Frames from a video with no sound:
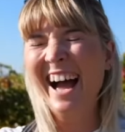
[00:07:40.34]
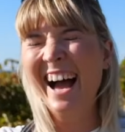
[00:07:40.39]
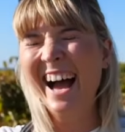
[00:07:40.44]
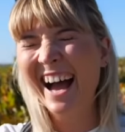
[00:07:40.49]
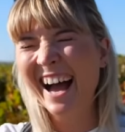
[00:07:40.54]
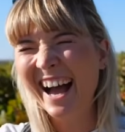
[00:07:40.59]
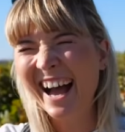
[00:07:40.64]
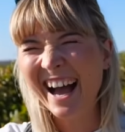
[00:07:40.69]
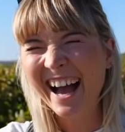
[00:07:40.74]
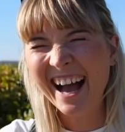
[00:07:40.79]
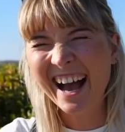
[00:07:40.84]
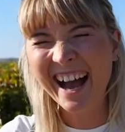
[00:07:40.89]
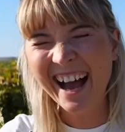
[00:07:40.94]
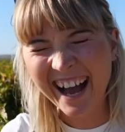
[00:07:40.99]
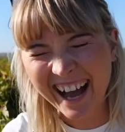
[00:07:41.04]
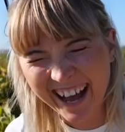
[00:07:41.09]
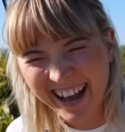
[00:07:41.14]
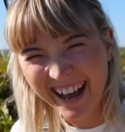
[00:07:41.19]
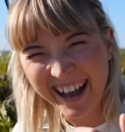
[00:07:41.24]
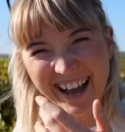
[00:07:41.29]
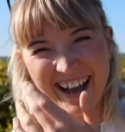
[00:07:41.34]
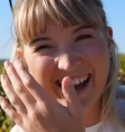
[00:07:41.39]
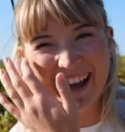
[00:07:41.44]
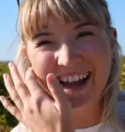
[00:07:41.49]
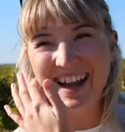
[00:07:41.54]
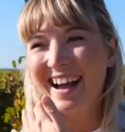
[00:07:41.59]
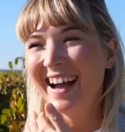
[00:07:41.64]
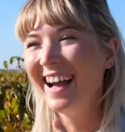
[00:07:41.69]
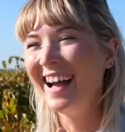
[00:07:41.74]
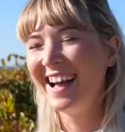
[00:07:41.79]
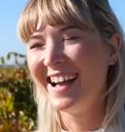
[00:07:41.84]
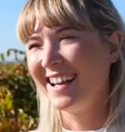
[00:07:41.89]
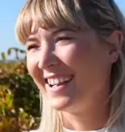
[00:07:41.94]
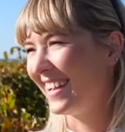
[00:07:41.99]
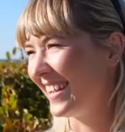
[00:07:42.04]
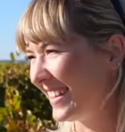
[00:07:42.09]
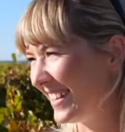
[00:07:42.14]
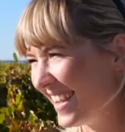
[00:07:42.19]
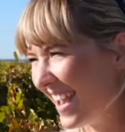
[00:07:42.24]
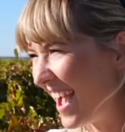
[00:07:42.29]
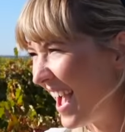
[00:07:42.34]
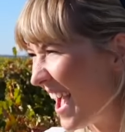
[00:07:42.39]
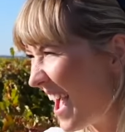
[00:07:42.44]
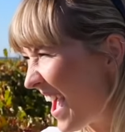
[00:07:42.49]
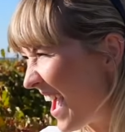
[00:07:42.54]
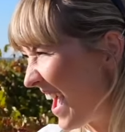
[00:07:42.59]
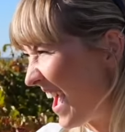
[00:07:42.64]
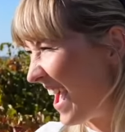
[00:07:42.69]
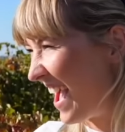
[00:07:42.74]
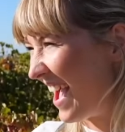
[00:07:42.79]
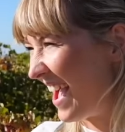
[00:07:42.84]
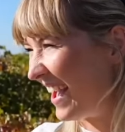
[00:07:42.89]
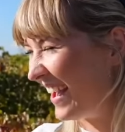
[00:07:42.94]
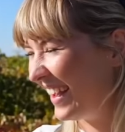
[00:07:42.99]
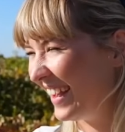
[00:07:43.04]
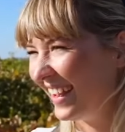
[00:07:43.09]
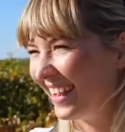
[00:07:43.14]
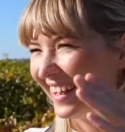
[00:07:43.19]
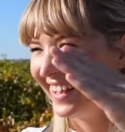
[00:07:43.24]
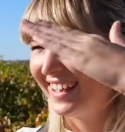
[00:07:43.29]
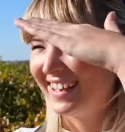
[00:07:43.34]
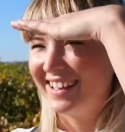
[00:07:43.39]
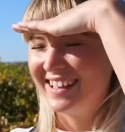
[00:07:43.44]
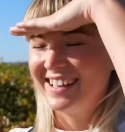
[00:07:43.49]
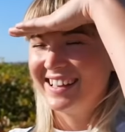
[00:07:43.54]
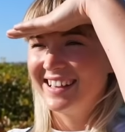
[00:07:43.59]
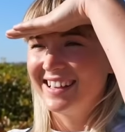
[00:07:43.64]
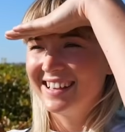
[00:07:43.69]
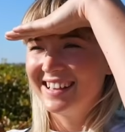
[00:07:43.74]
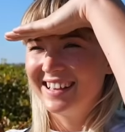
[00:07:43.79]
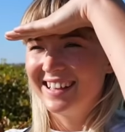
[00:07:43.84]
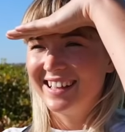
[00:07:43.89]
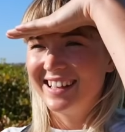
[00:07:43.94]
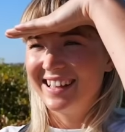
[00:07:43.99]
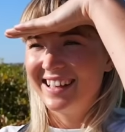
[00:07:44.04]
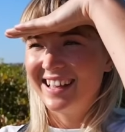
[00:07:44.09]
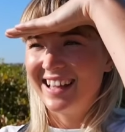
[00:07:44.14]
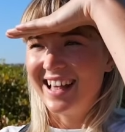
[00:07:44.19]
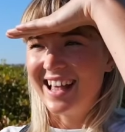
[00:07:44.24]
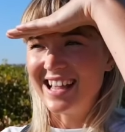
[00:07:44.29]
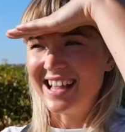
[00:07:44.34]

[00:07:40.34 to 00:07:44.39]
to somewhere completely different. It's just fields upon fields.